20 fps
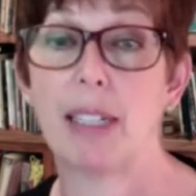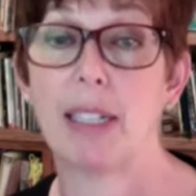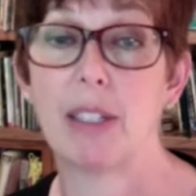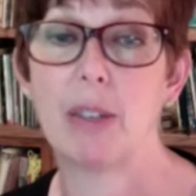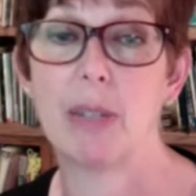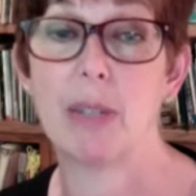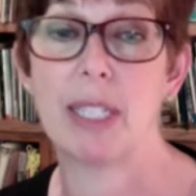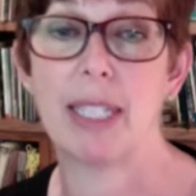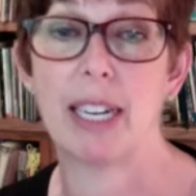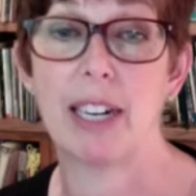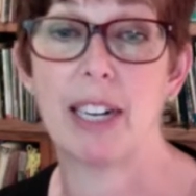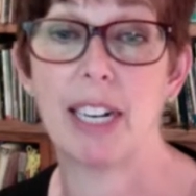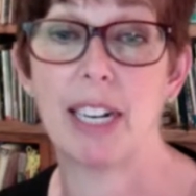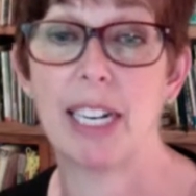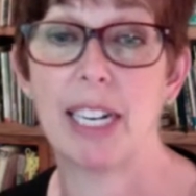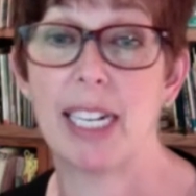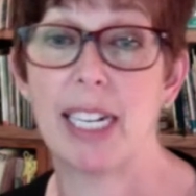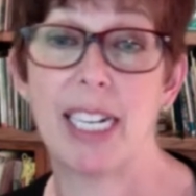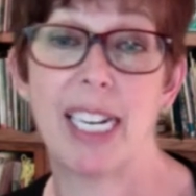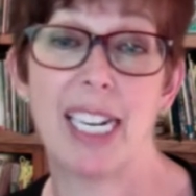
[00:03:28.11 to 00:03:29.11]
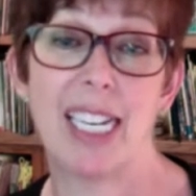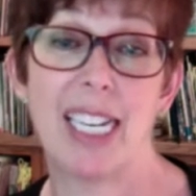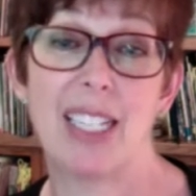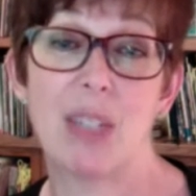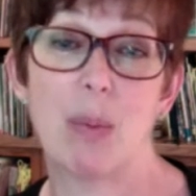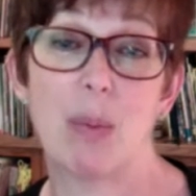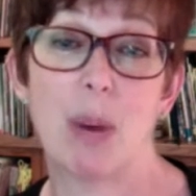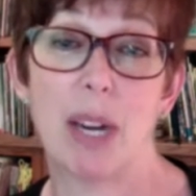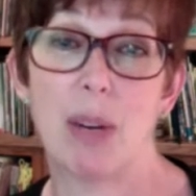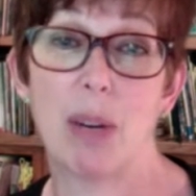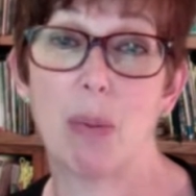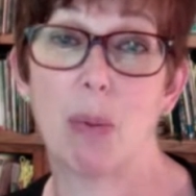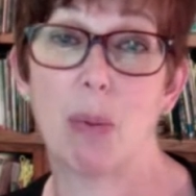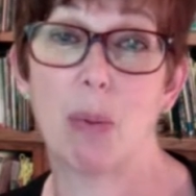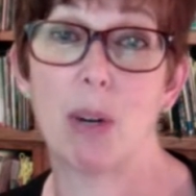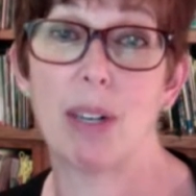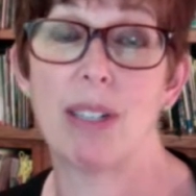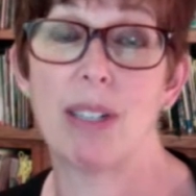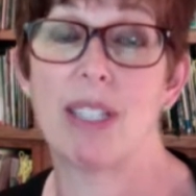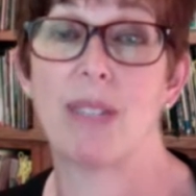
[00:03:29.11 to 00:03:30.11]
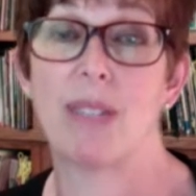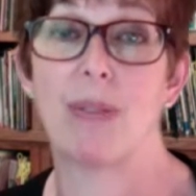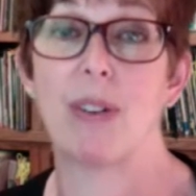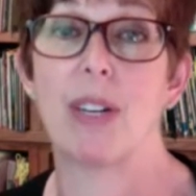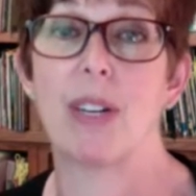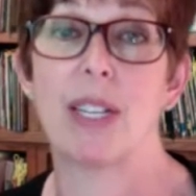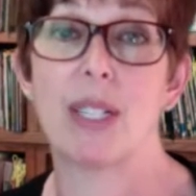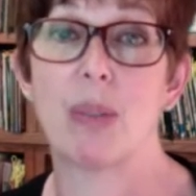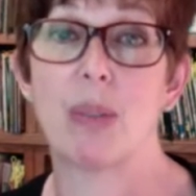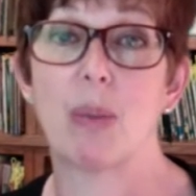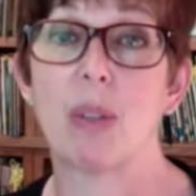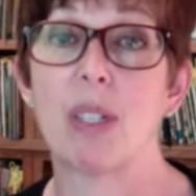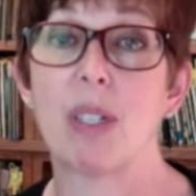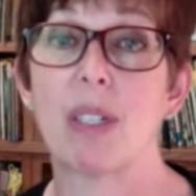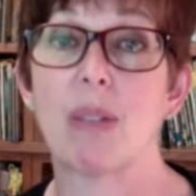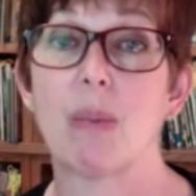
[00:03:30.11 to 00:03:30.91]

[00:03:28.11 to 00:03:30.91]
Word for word: Louis area, and he's won awards for his work